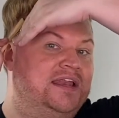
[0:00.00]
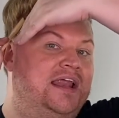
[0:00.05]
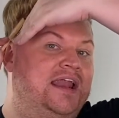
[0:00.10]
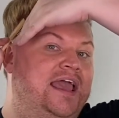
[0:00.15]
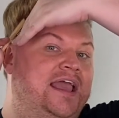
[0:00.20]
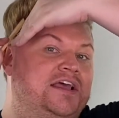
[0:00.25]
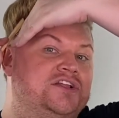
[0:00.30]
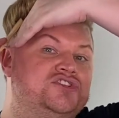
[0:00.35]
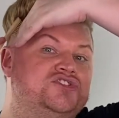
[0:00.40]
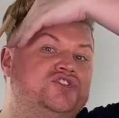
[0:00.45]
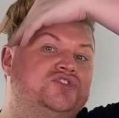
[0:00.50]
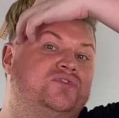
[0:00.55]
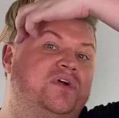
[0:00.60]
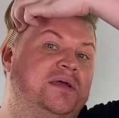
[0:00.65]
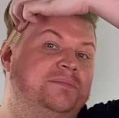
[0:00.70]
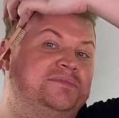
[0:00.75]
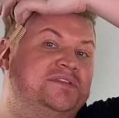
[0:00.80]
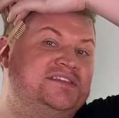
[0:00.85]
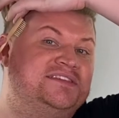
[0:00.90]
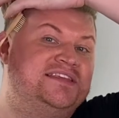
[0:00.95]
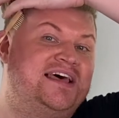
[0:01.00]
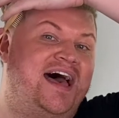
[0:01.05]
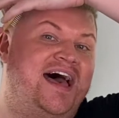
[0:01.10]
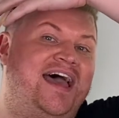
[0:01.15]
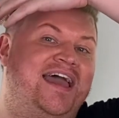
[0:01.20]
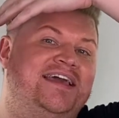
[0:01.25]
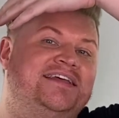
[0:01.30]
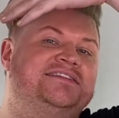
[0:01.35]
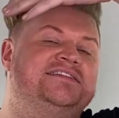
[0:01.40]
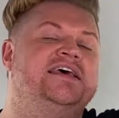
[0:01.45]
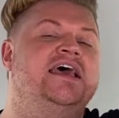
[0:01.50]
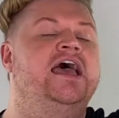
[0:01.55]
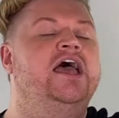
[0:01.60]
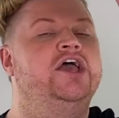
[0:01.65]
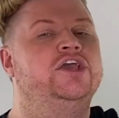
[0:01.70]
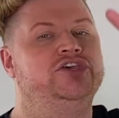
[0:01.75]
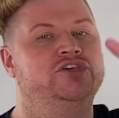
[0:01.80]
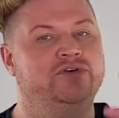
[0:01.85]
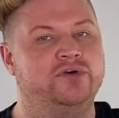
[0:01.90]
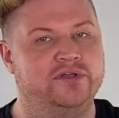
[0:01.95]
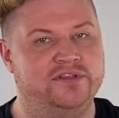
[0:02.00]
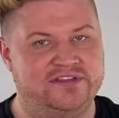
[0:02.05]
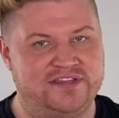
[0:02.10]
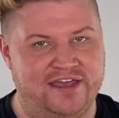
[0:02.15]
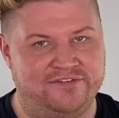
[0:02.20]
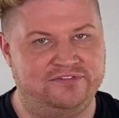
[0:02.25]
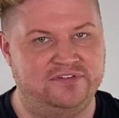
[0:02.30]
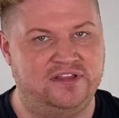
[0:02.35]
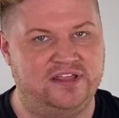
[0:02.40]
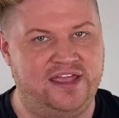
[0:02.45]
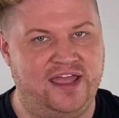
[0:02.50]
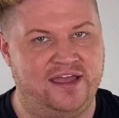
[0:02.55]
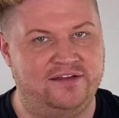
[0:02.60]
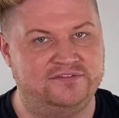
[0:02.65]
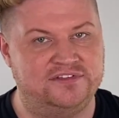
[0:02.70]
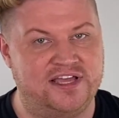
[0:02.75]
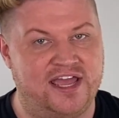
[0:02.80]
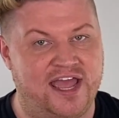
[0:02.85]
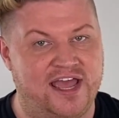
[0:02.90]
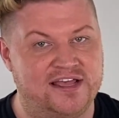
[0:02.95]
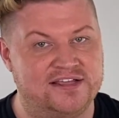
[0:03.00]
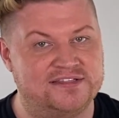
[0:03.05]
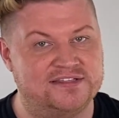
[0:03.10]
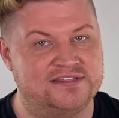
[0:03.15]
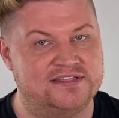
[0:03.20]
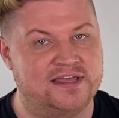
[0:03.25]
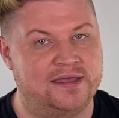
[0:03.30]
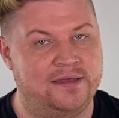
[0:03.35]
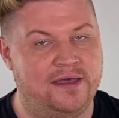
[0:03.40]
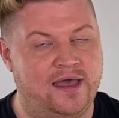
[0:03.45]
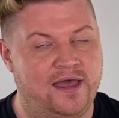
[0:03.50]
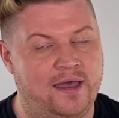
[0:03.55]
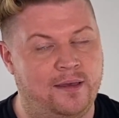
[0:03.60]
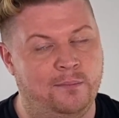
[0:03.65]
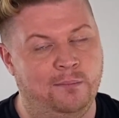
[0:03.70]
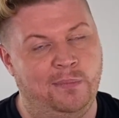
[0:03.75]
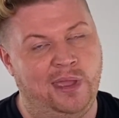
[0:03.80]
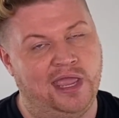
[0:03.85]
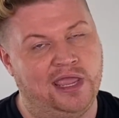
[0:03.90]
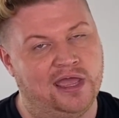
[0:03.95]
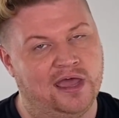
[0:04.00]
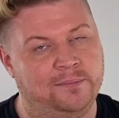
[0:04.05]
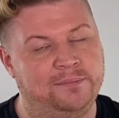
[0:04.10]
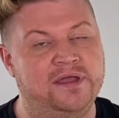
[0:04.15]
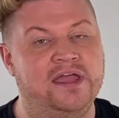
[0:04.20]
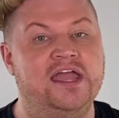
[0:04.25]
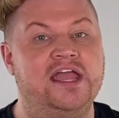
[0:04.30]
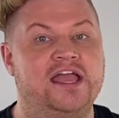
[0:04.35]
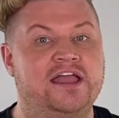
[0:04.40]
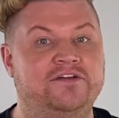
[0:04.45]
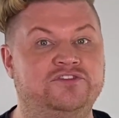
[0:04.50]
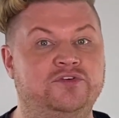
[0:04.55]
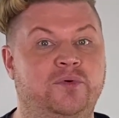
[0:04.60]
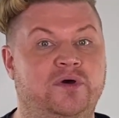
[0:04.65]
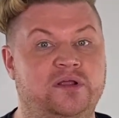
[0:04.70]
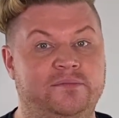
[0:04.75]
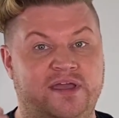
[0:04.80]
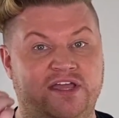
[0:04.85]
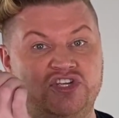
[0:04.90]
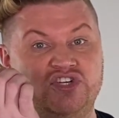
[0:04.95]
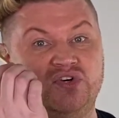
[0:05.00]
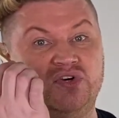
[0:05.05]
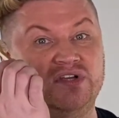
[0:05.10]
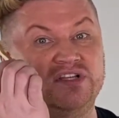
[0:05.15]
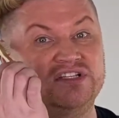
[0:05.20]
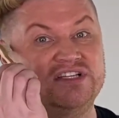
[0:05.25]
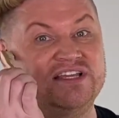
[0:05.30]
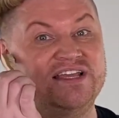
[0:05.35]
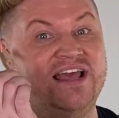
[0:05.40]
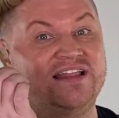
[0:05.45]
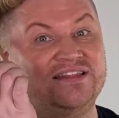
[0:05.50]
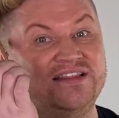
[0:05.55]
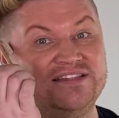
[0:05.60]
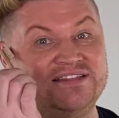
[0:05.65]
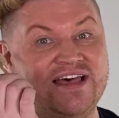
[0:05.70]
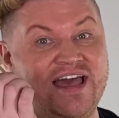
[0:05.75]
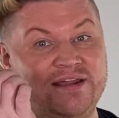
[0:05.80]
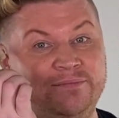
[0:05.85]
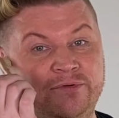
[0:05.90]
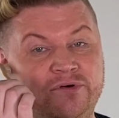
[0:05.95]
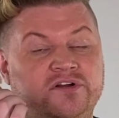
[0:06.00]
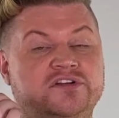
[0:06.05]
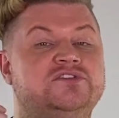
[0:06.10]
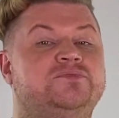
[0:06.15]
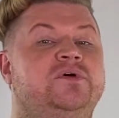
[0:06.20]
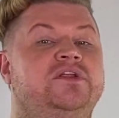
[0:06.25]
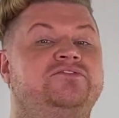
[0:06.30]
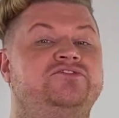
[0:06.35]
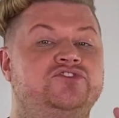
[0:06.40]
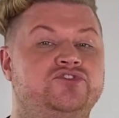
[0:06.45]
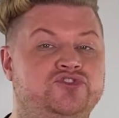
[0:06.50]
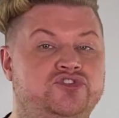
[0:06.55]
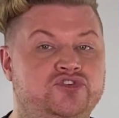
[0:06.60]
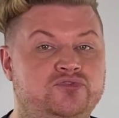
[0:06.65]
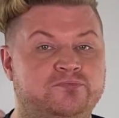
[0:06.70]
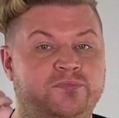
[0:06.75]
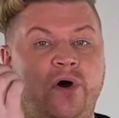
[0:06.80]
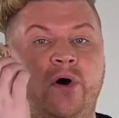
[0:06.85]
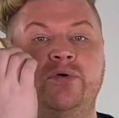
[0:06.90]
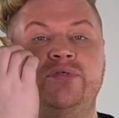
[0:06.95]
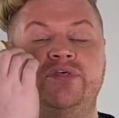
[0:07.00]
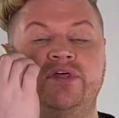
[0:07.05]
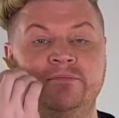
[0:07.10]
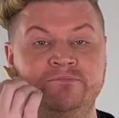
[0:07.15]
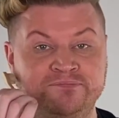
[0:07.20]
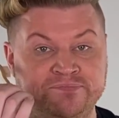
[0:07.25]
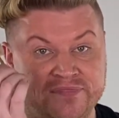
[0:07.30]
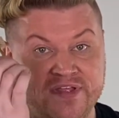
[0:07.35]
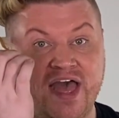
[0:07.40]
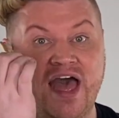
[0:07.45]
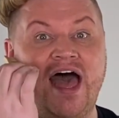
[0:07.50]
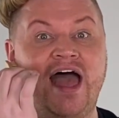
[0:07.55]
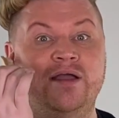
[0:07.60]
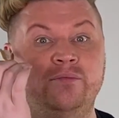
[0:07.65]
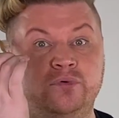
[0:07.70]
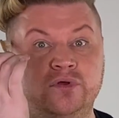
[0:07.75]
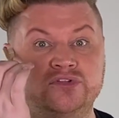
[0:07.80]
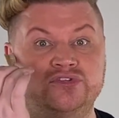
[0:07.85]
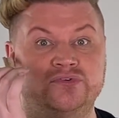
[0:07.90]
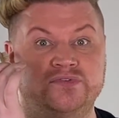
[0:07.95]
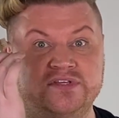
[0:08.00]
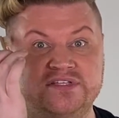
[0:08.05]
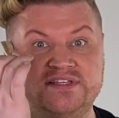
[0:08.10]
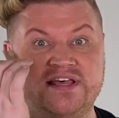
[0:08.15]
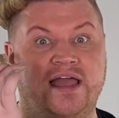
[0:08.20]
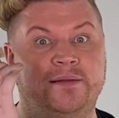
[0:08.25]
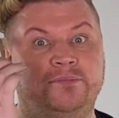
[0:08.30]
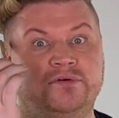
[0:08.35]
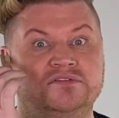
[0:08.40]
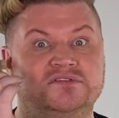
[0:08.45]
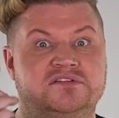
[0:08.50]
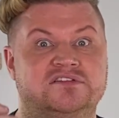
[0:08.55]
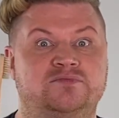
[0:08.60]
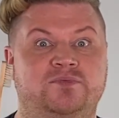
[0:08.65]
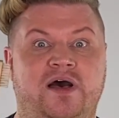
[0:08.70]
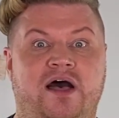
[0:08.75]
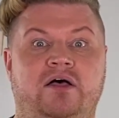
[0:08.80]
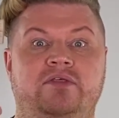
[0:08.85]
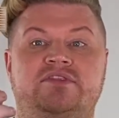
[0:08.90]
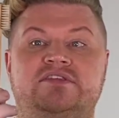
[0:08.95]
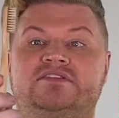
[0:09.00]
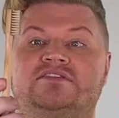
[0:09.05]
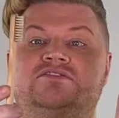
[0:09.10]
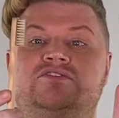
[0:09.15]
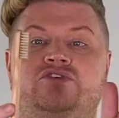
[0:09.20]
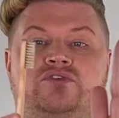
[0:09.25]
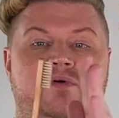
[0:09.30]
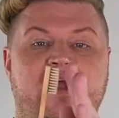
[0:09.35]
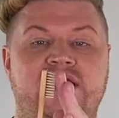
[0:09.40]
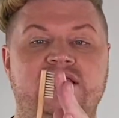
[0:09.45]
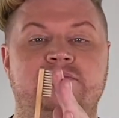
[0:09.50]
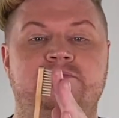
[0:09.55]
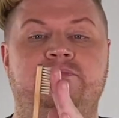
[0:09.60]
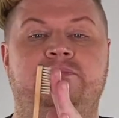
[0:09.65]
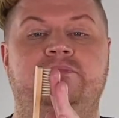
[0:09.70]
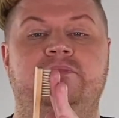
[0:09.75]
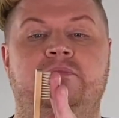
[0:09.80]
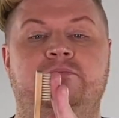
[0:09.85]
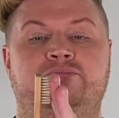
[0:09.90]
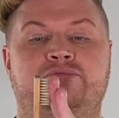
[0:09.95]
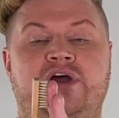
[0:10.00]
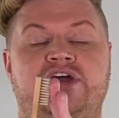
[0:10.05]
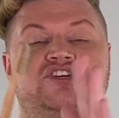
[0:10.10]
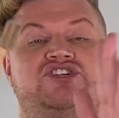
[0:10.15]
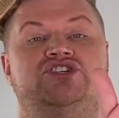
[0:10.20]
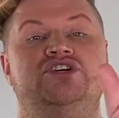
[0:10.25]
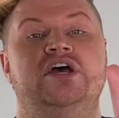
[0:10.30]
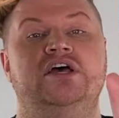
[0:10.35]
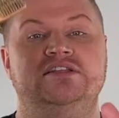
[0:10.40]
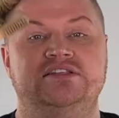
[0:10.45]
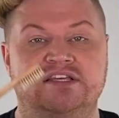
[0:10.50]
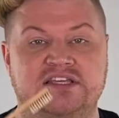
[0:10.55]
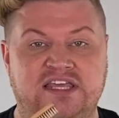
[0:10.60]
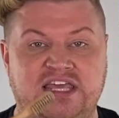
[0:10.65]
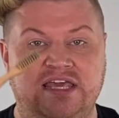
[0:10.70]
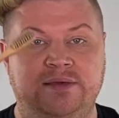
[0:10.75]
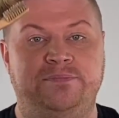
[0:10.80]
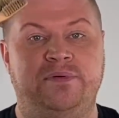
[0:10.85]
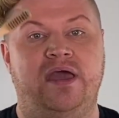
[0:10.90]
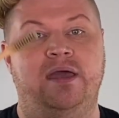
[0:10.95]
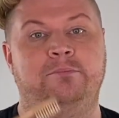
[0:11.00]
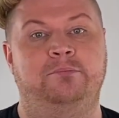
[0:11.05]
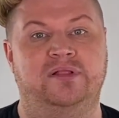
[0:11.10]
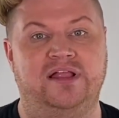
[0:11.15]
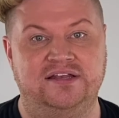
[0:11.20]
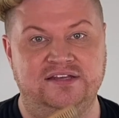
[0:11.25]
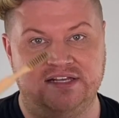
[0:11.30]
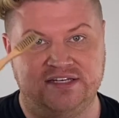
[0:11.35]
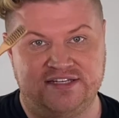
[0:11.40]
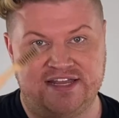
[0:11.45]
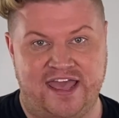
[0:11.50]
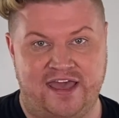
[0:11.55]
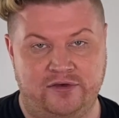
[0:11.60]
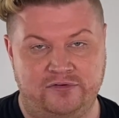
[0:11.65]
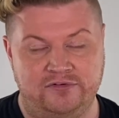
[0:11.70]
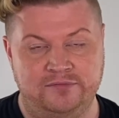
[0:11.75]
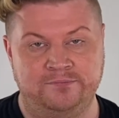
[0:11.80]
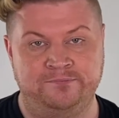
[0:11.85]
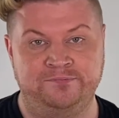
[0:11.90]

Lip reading: can scrape the sides. You definitely have to ask makeup if you wanna make sure to get the sideburns, but if you do both, I will do the sideburns as well. This is a great brush to keep and blend it down.